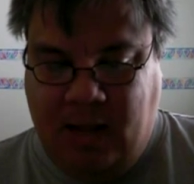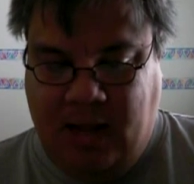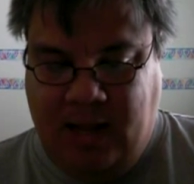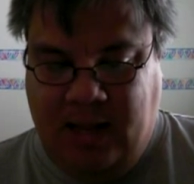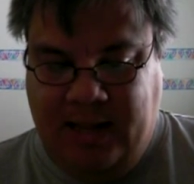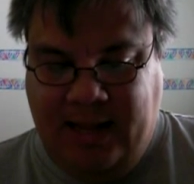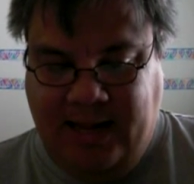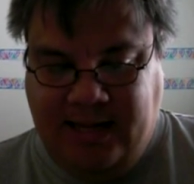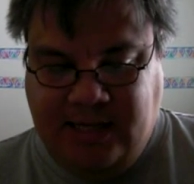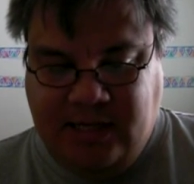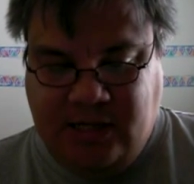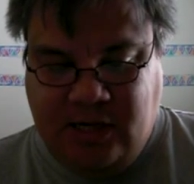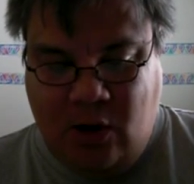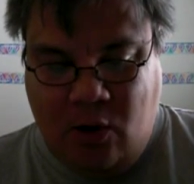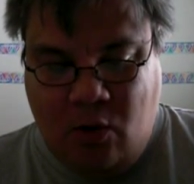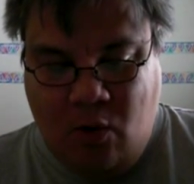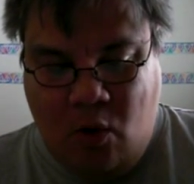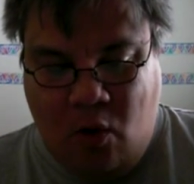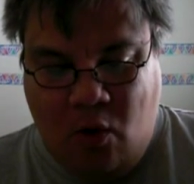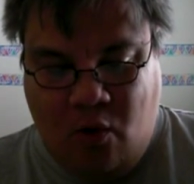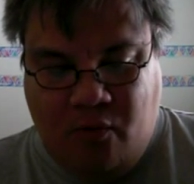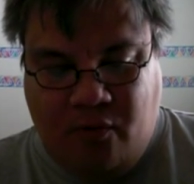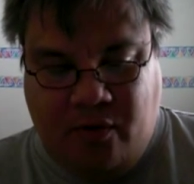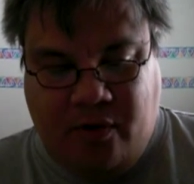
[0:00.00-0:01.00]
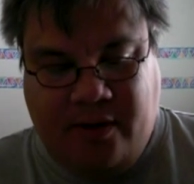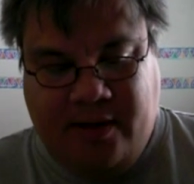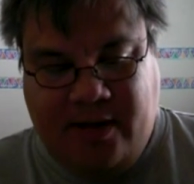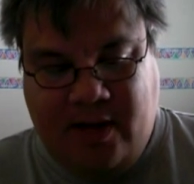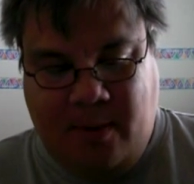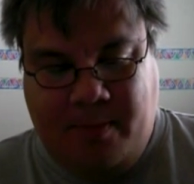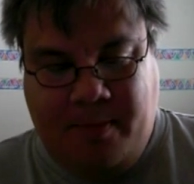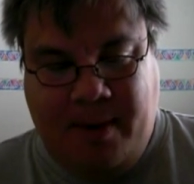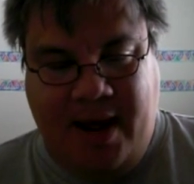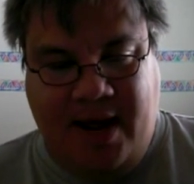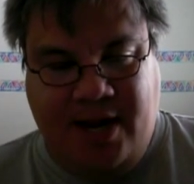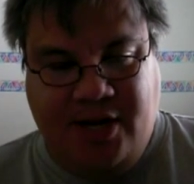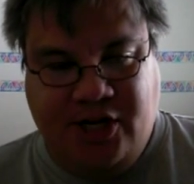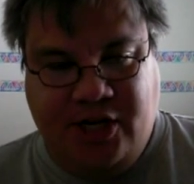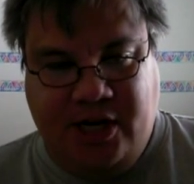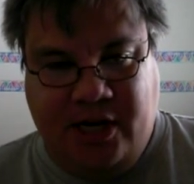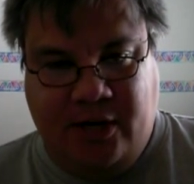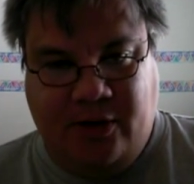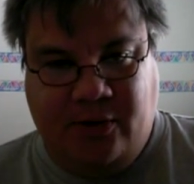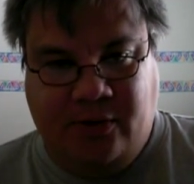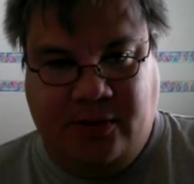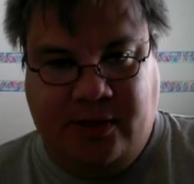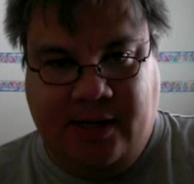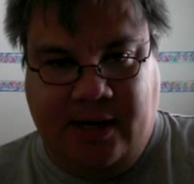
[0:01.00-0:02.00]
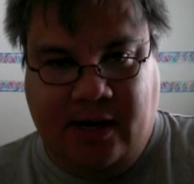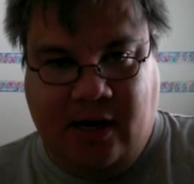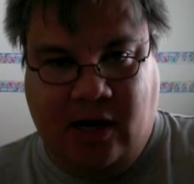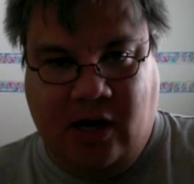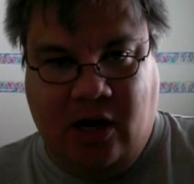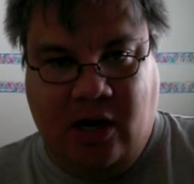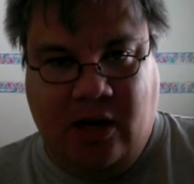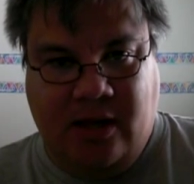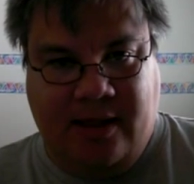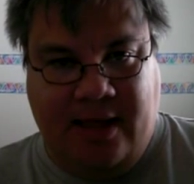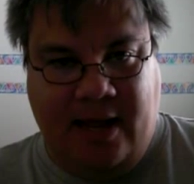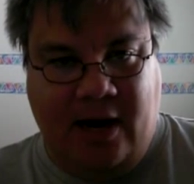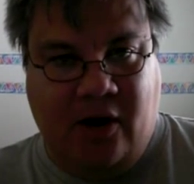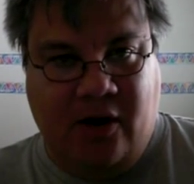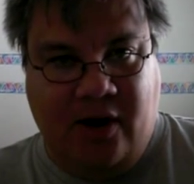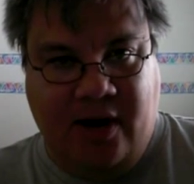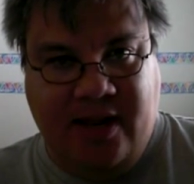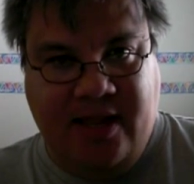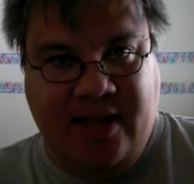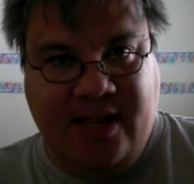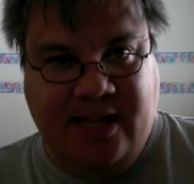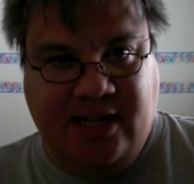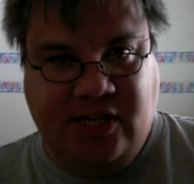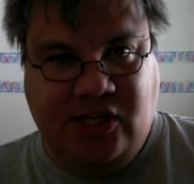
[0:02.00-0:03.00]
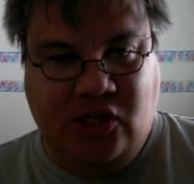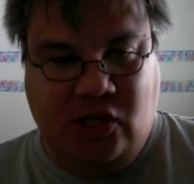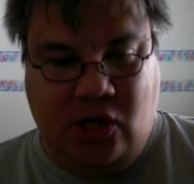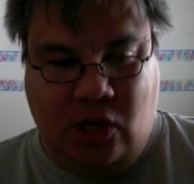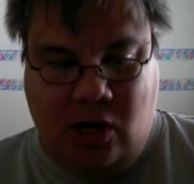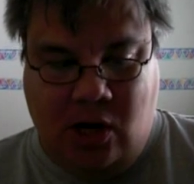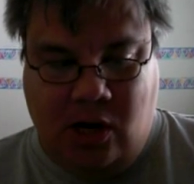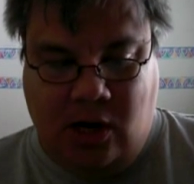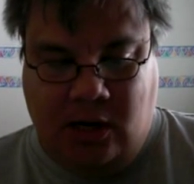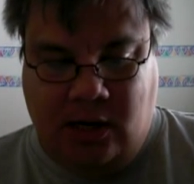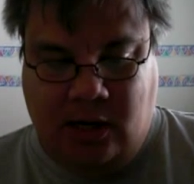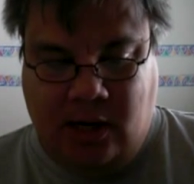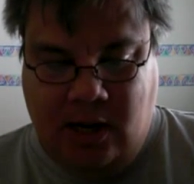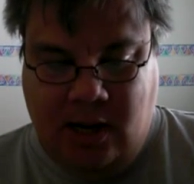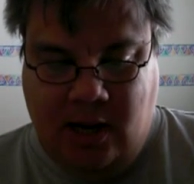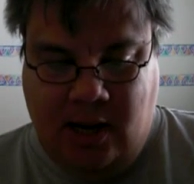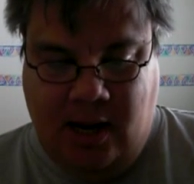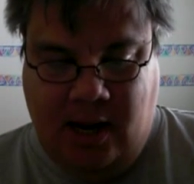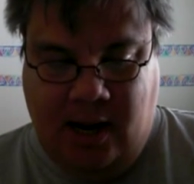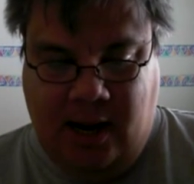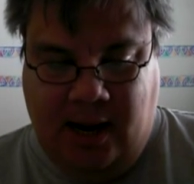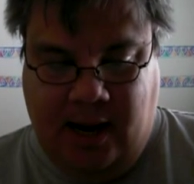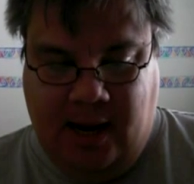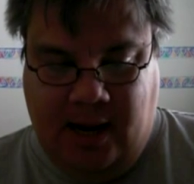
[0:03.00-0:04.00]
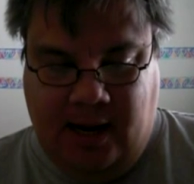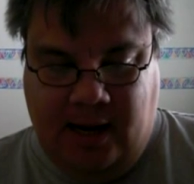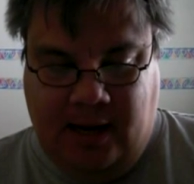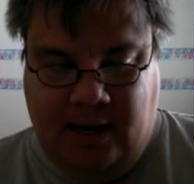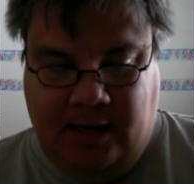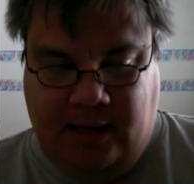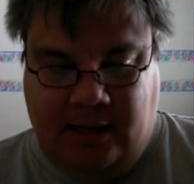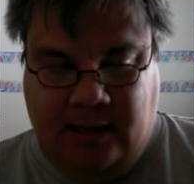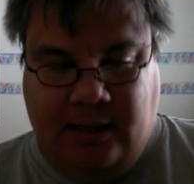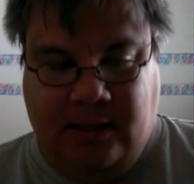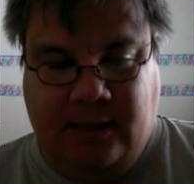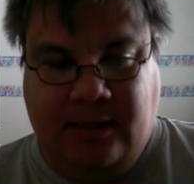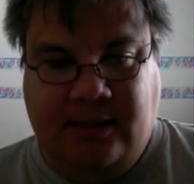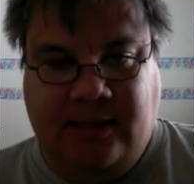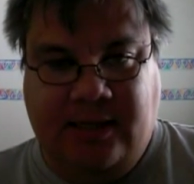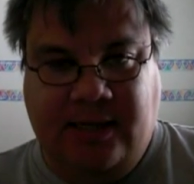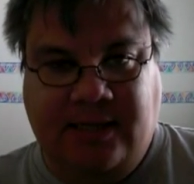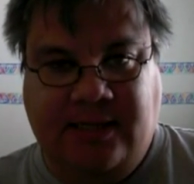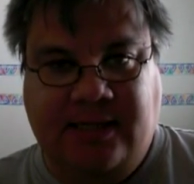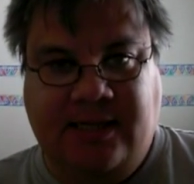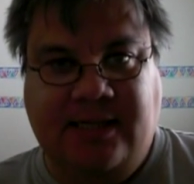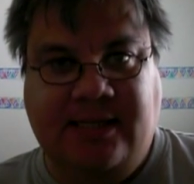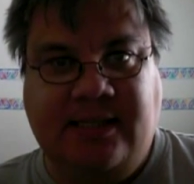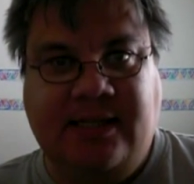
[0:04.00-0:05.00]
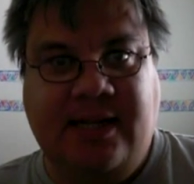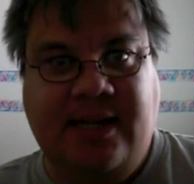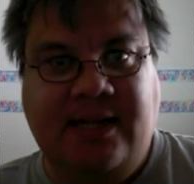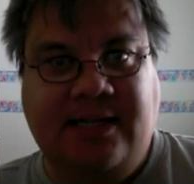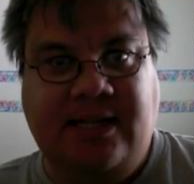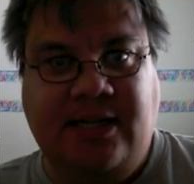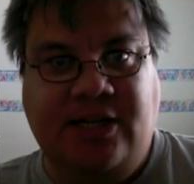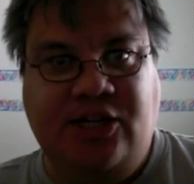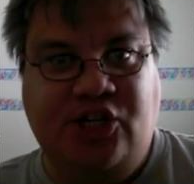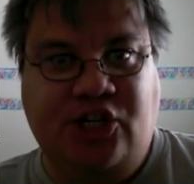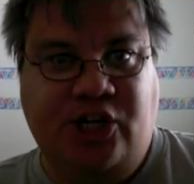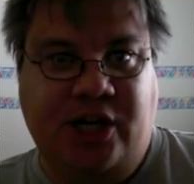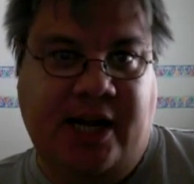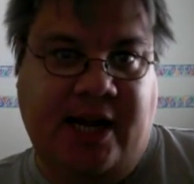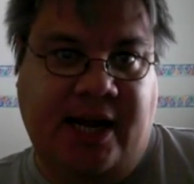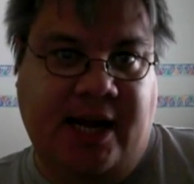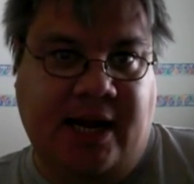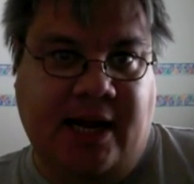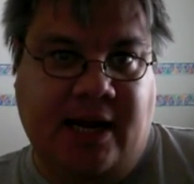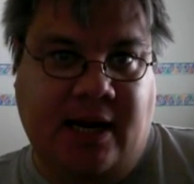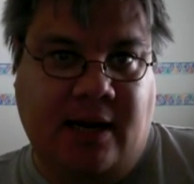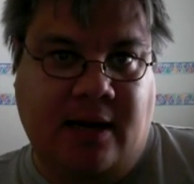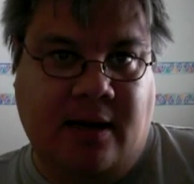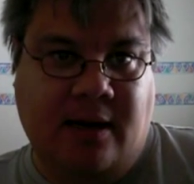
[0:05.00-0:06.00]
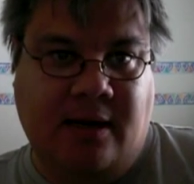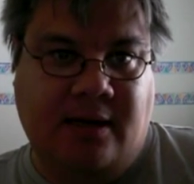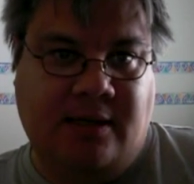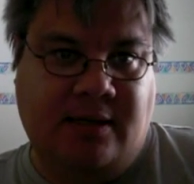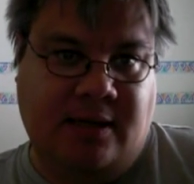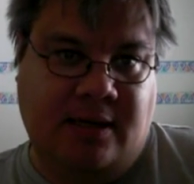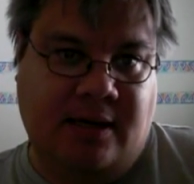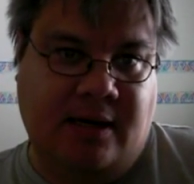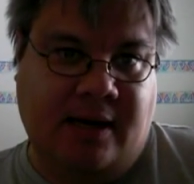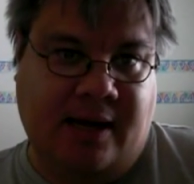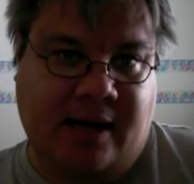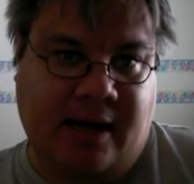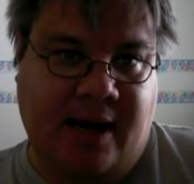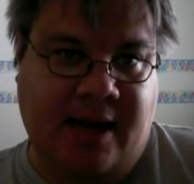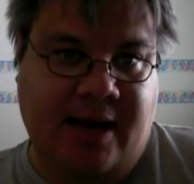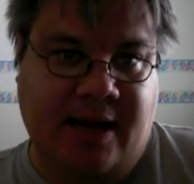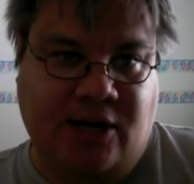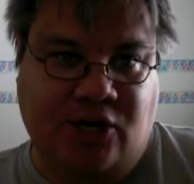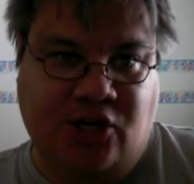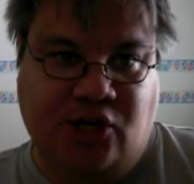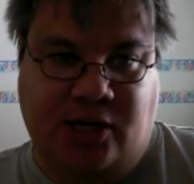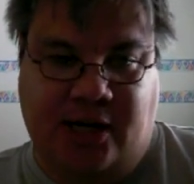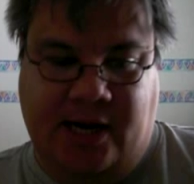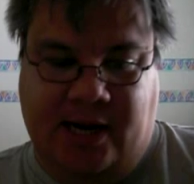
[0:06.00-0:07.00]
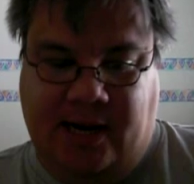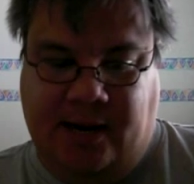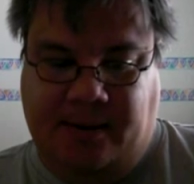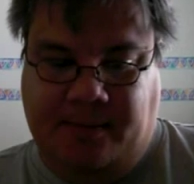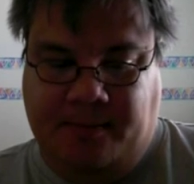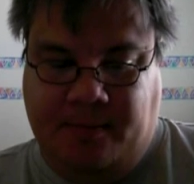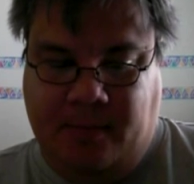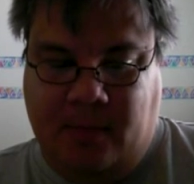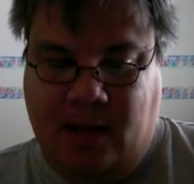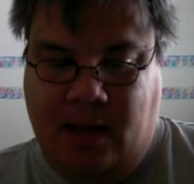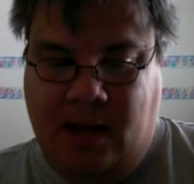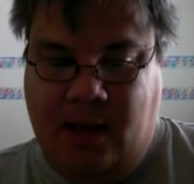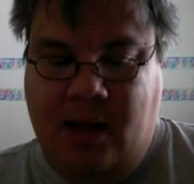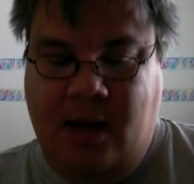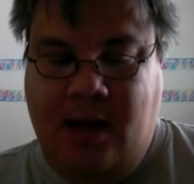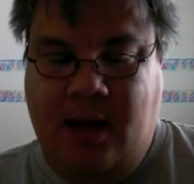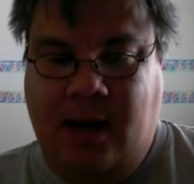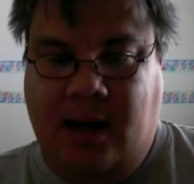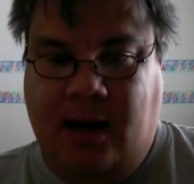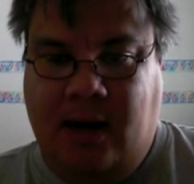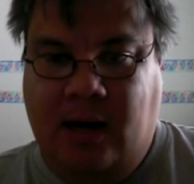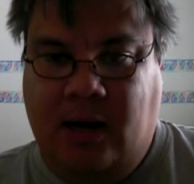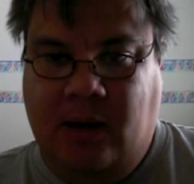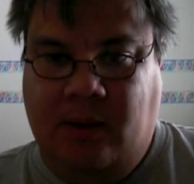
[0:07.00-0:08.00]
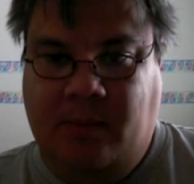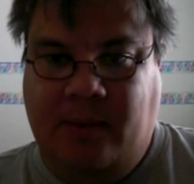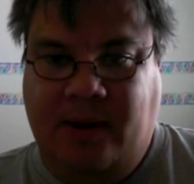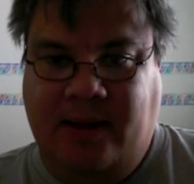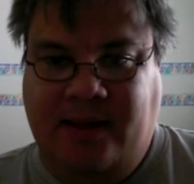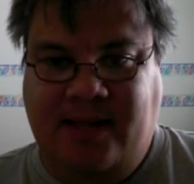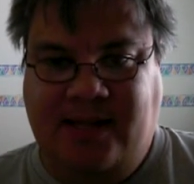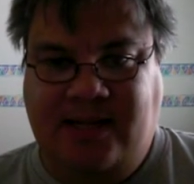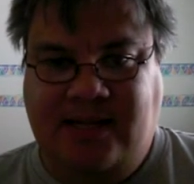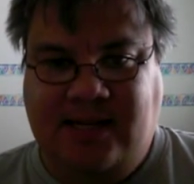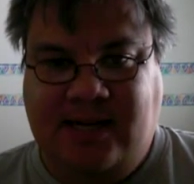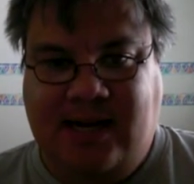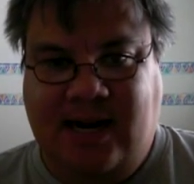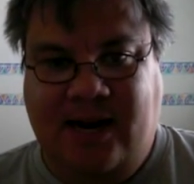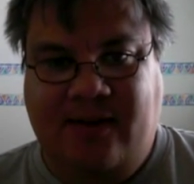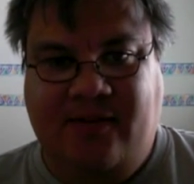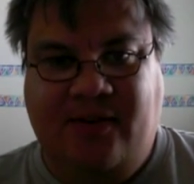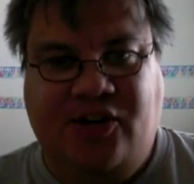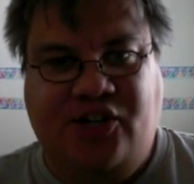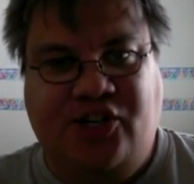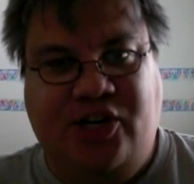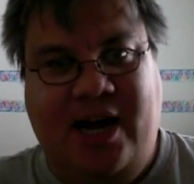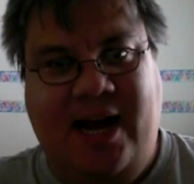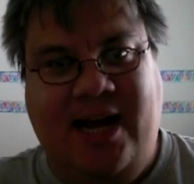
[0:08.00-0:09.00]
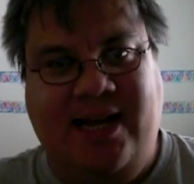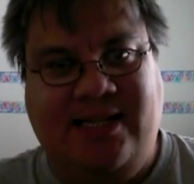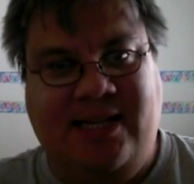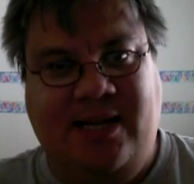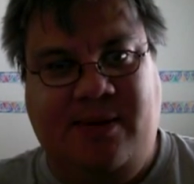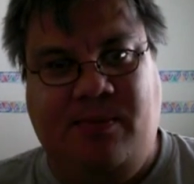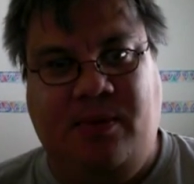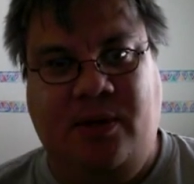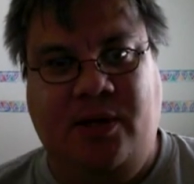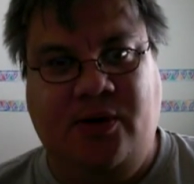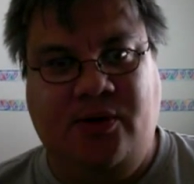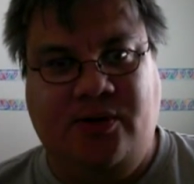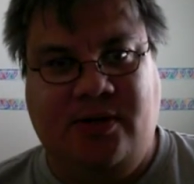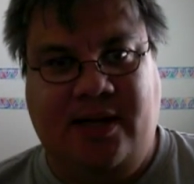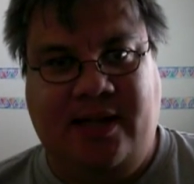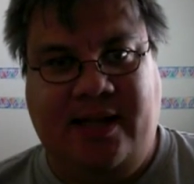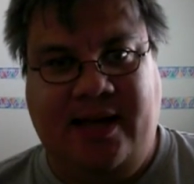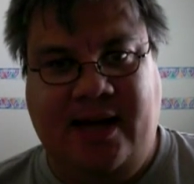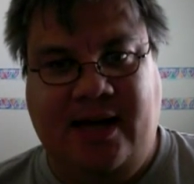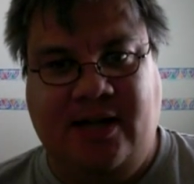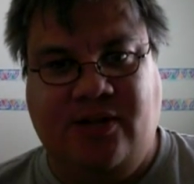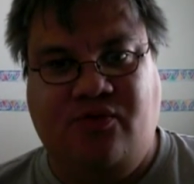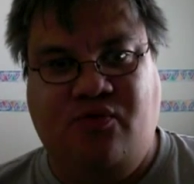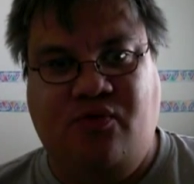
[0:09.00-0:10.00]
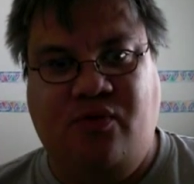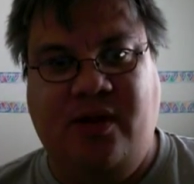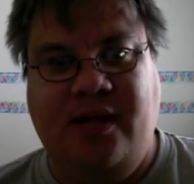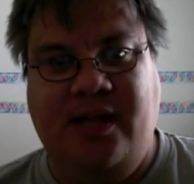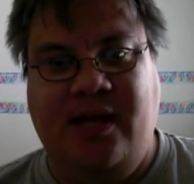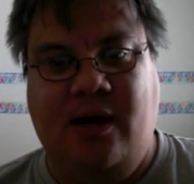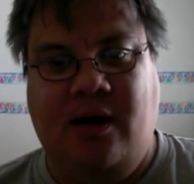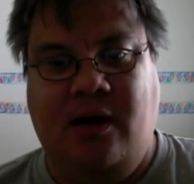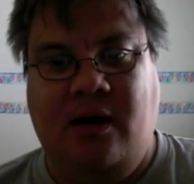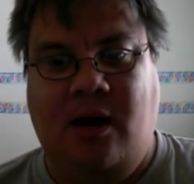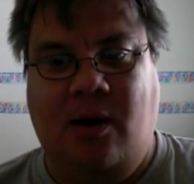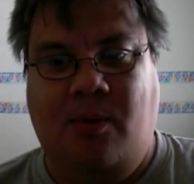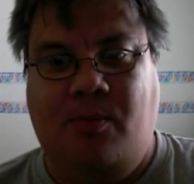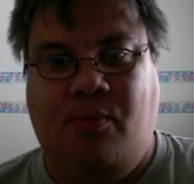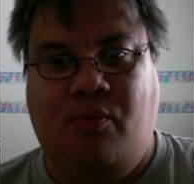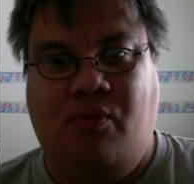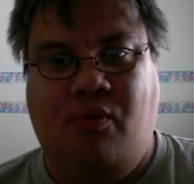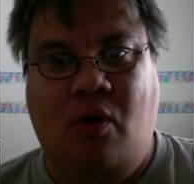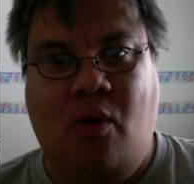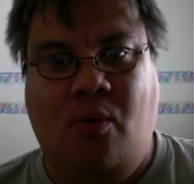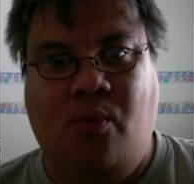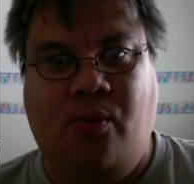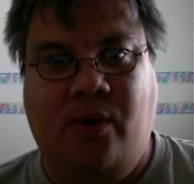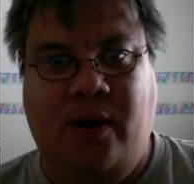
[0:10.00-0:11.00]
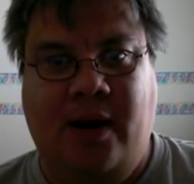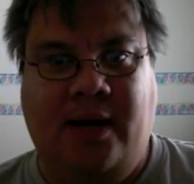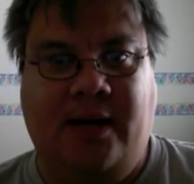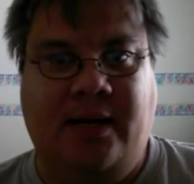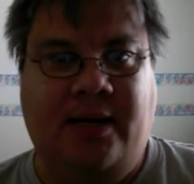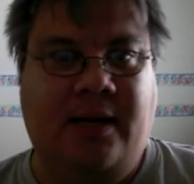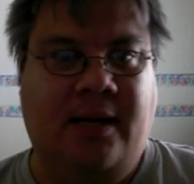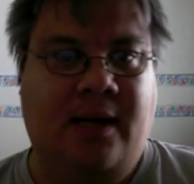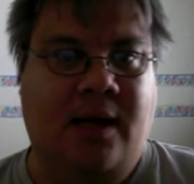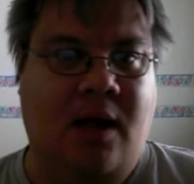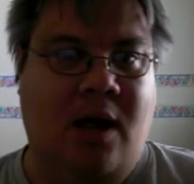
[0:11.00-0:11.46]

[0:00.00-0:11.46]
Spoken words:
let's go over the arpeggios that are in this song. And since it's a G, it's in the key of G, and this is kind of a jazzy blues, I think it's really appropriate